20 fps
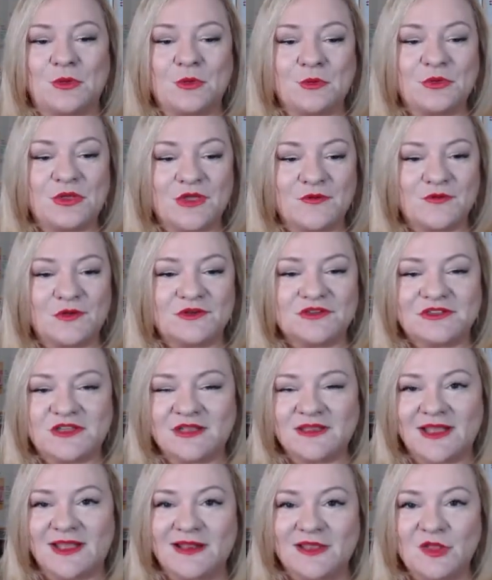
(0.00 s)
give your
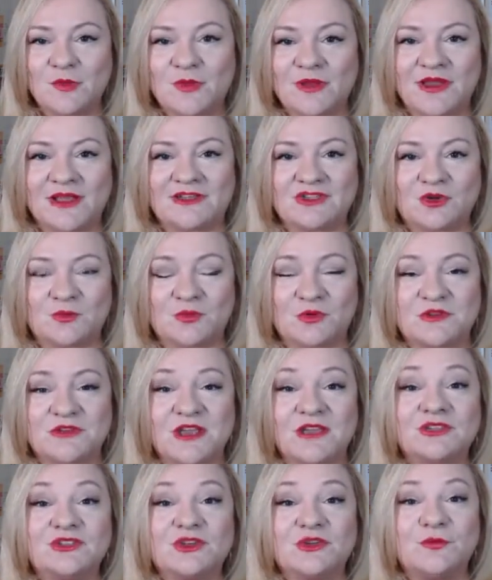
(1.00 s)
skin that little bit extra
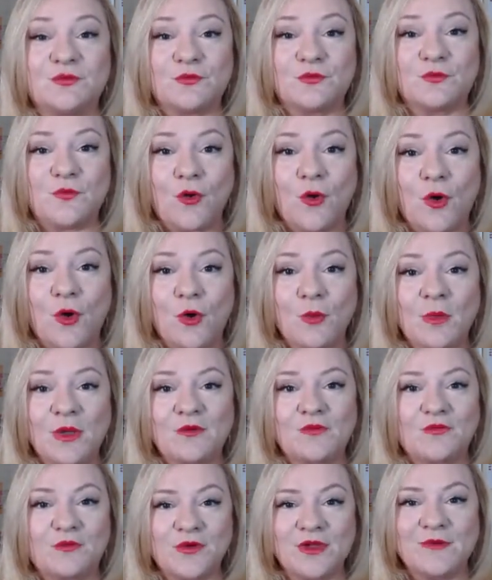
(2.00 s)
protection
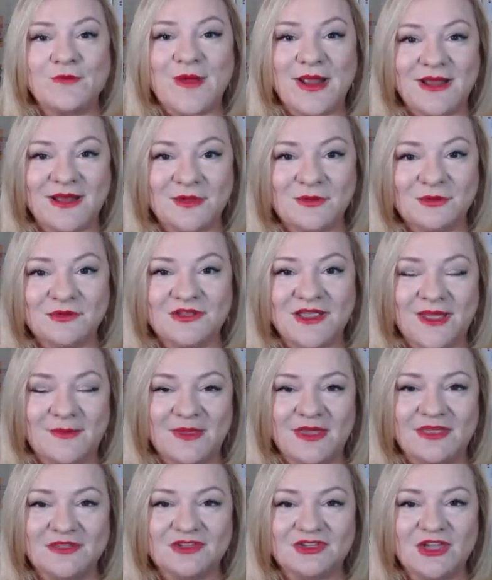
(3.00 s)
from free radical
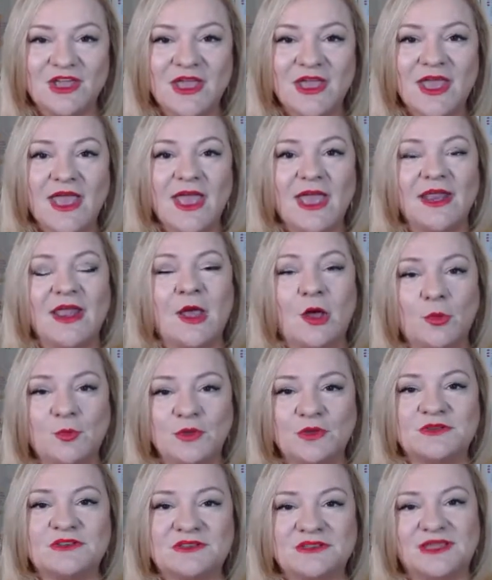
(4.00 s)
damage and help
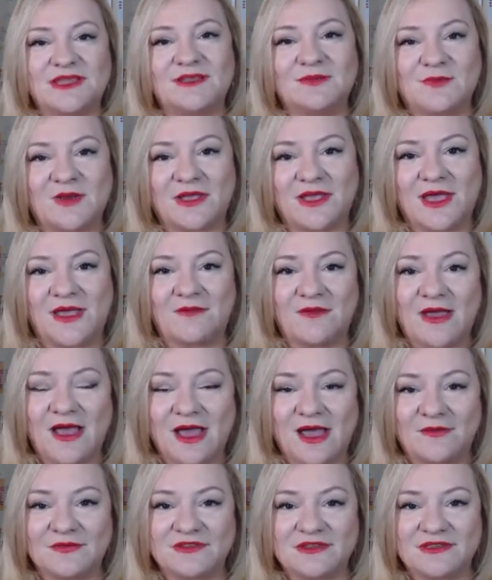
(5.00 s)
your skin recover
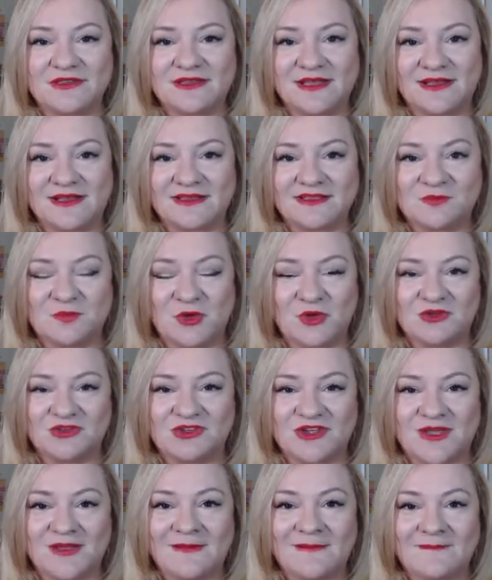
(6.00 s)
after sun
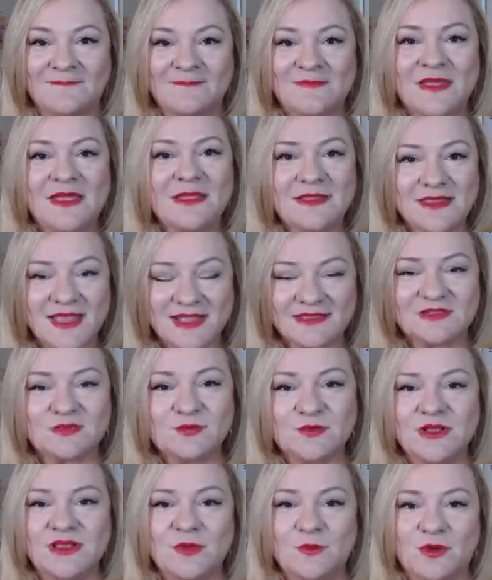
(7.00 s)
exposure. That's
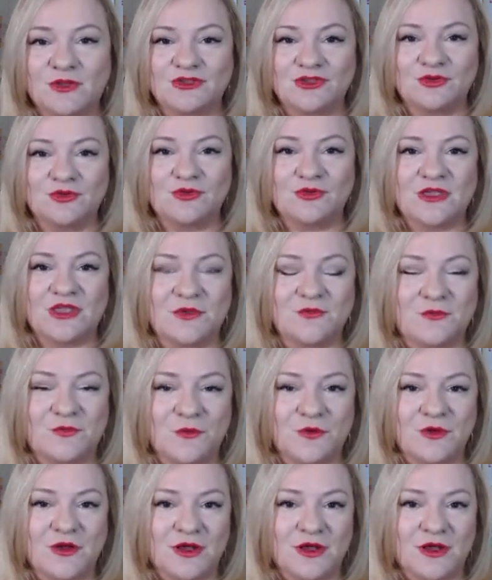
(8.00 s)
really what you're looking for in